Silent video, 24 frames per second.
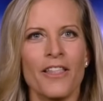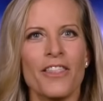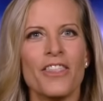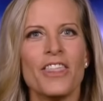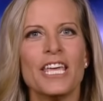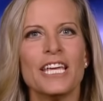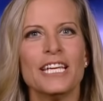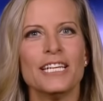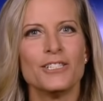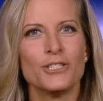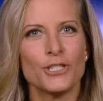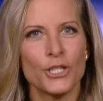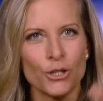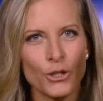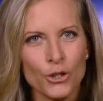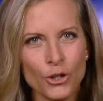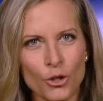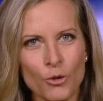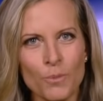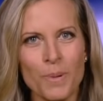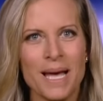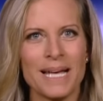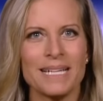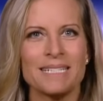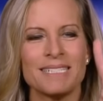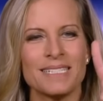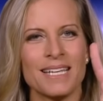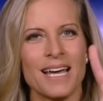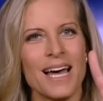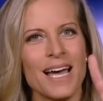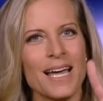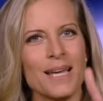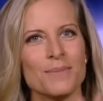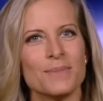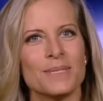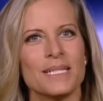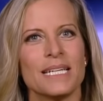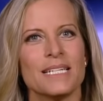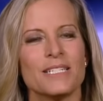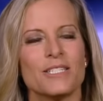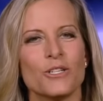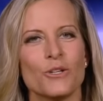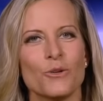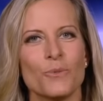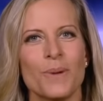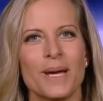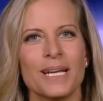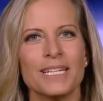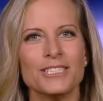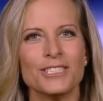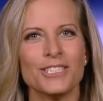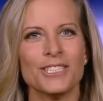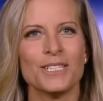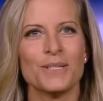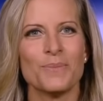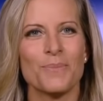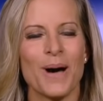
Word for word: The two best times, as you mentioned,